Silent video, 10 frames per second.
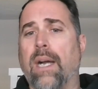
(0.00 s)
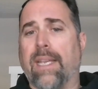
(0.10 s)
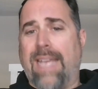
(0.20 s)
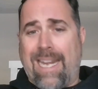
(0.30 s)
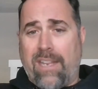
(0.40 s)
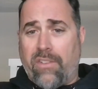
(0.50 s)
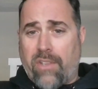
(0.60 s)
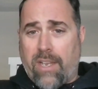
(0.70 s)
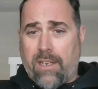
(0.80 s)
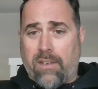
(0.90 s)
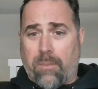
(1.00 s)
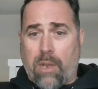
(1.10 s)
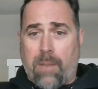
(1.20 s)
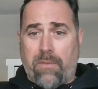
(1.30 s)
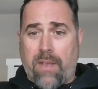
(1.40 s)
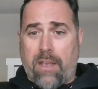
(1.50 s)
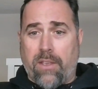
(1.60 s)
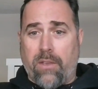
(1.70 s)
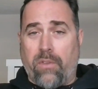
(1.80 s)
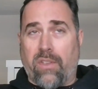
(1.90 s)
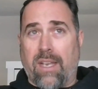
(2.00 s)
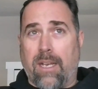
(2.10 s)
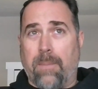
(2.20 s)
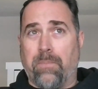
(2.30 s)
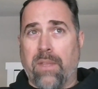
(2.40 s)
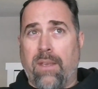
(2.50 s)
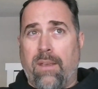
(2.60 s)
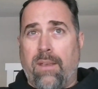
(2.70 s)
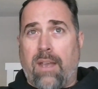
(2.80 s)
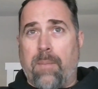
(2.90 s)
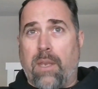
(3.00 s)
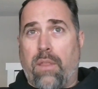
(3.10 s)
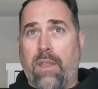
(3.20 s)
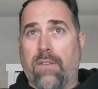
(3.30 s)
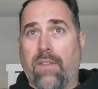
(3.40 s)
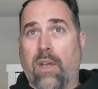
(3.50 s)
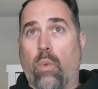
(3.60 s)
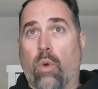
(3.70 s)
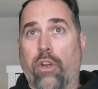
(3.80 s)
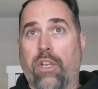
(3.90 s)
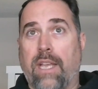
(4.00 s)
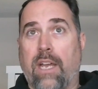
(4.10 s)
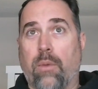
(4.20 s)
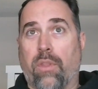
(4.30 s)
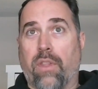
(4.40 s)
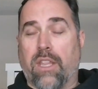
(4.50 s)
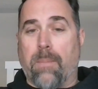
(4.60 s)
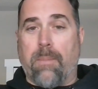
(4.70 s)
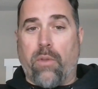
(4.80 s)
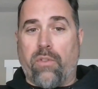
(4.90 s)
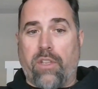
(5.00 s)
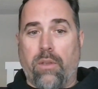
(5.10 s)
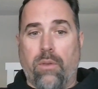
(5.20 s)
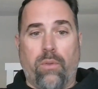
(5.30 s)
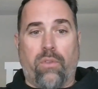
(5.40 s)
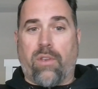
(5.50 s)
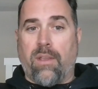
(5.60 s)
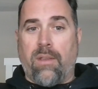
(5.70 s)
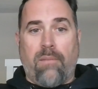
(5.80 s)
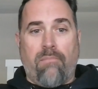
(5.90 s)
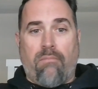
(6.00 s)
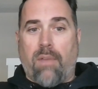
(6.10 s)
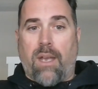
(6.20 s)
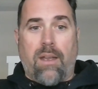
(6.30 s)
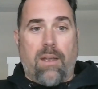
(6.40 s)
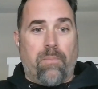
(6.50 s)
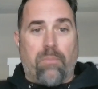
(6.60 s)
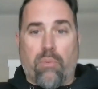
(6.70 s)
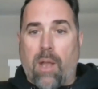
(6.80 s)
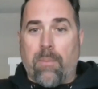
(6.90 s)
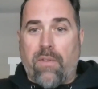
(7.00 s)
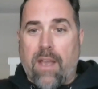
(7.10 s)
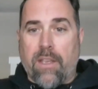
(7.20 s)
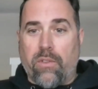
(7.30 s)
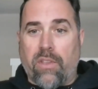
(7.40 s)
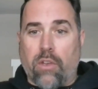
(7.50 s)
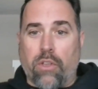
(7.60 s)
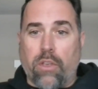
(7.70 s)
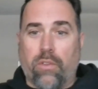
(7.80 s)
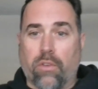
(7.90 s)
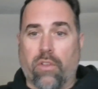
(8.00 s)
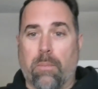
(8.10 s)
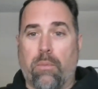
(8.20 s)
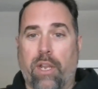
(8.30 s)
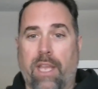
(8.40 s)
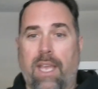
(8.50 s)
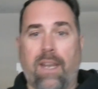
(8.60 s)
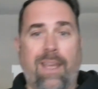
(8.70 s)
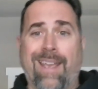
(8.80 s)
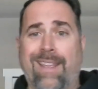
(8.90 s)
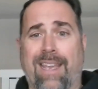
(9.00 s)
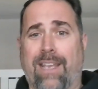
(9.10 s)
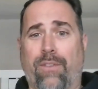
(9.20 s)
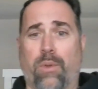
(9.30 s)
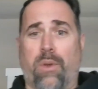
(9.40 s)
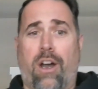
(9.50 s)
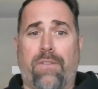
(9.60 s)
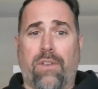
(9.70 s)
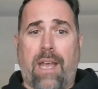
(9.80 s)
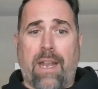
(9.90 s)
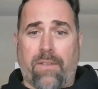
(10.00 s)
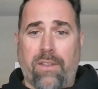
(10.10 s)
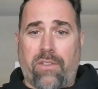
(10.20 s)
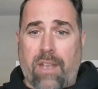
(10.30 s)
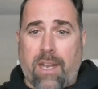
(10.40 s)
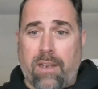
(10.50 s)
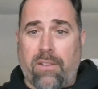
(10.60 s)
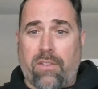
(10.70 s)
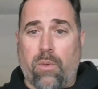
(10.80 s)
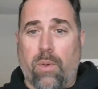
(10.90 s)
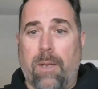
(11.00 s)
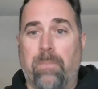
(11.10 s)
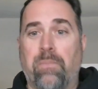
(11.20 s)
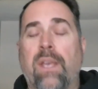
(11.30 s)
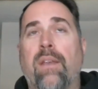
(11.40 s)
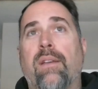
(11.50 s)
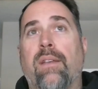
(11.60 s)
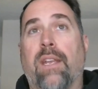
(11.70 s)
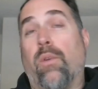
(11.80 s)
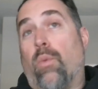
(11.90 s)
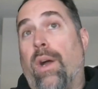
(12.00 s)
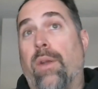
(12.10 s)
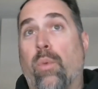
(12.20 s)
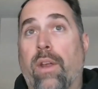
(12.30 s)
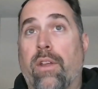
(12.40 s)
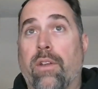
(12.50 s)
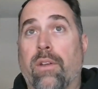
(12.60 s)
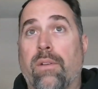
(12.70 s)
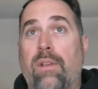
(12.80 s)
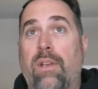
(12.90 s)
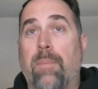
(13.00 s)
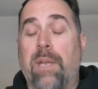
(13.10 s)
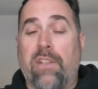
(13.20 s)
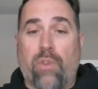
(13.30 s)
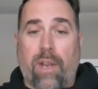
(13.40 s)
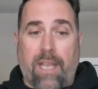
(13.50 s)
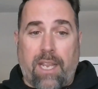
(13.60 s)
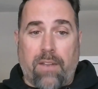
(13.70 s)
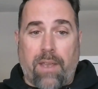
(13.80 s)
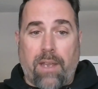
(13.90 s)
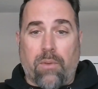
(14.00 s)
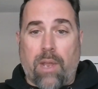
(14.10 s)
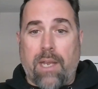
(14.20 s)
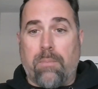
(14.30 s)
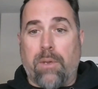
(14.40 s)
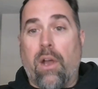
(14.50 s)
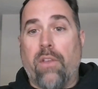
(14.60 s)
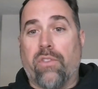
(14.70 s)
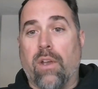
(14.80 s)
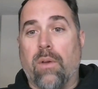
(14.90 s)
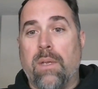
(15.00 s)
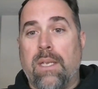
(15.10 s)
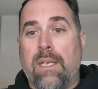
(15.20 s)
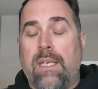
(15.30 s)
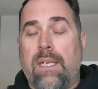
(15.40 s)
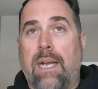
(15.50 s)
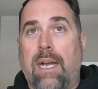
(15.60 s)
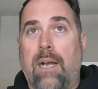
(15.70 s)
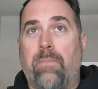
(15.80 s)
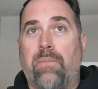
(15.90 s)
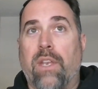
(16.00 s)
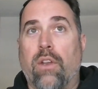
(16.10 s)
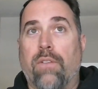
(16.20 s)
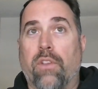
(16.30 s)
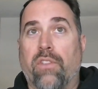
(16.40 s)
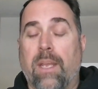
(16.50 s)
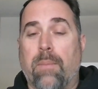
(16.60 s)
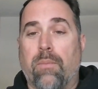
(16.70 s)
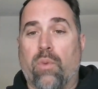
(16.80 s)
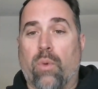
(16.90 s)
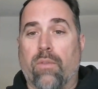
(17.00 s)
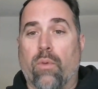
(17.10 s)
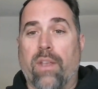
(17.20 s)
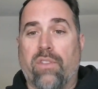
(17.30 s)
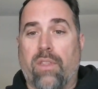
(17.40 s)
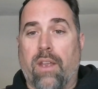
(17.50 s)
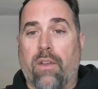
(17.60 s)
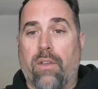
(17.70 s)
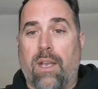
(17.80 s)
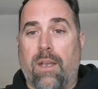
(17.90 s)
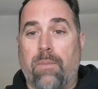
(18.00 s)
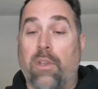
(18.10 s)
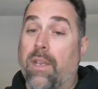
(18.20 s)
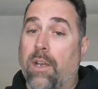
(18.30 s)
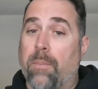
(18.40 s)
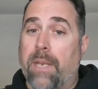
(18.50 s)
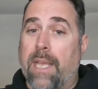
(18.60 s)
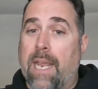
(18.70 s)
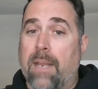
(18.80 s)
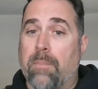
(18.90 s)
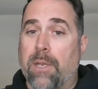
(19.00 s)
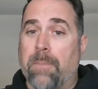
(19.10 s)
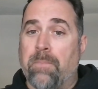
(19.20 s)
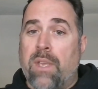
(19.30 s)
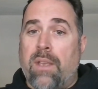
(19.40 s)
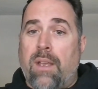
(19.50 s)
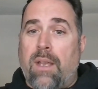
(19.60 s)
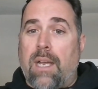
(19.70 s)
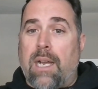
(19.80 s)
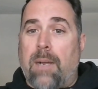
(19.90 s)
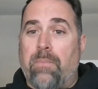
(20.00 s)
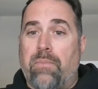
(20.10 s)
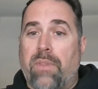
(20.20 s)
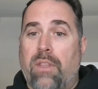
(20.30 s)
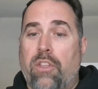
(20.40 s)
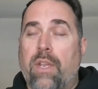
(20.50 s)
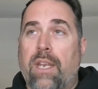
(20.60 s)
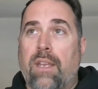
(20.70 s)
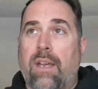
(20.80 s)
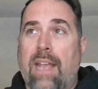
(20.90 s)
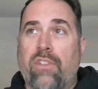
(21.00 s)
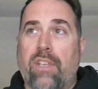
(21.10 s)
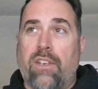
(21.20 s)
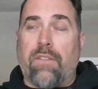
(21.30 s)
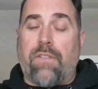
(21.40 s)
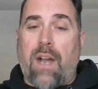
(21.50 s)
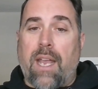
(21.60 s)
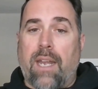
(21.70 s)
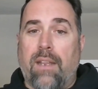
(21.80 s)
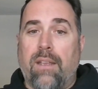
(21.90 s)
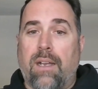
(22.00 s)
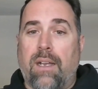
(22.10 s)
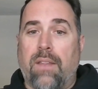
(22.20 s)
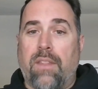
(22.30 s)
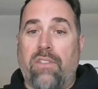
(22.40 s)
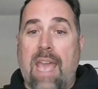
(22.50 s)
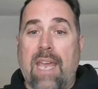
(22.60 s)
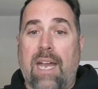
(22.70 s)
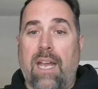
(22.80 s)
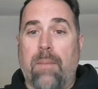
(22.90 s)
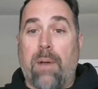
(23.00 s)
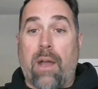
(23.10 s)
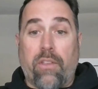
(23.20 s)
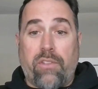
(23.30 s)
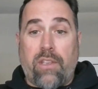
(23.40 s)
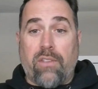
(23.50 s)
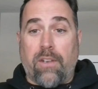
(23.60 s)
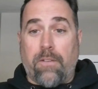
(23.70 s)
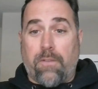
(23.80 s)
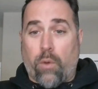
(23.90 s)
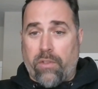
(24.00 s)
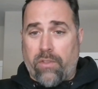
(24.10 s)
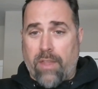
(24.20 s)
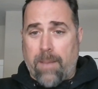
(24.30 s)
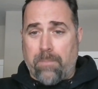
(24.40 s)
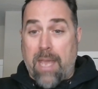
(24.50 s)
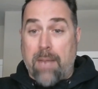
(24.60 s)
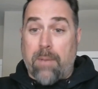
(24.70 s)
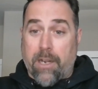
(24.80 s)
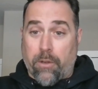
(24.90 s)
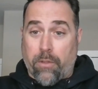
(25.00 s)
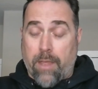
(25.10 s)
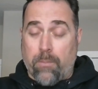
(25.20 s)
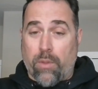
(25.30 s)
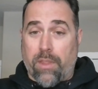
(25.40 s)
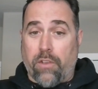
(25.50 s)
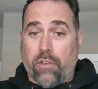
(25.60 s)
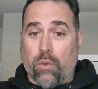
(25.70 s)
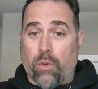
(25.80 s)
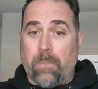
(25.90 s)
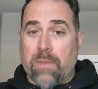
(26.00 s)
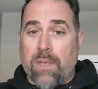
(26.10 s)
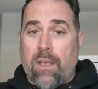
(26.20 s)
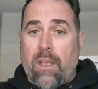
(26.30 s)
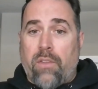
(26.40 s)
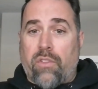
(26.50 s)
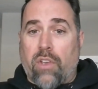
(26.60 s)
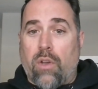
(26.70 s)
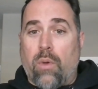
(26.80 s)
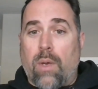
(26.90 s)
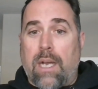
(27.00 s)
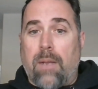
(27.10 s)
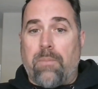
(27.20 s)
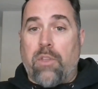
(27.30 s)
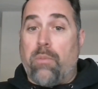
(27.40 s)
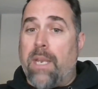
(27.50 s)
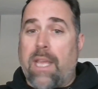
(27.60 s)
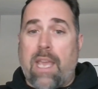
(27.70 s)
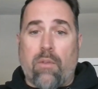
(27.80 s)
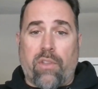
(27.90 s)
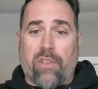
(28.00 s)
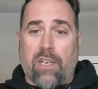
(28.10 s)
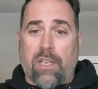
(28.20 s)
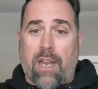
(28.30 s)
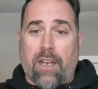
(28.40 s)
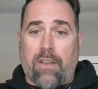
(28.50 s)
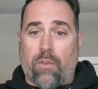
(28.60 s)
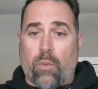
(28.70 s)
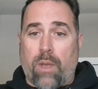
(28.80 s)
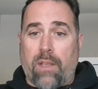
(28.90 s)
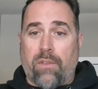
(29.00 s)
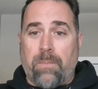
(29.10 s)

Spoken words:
gain insight into prompt values. Think of like a word cloud with like the most used prompt values that your users are putting in. That gives you an awful lot of insight into, one, where your company is trying to innovate, right? But also, if there's any sort of risk there, you can help mitigate it. But you can actually define these AI policies and enforce them and monitor them within the tool. So you mitigate risk in a lot of different ways.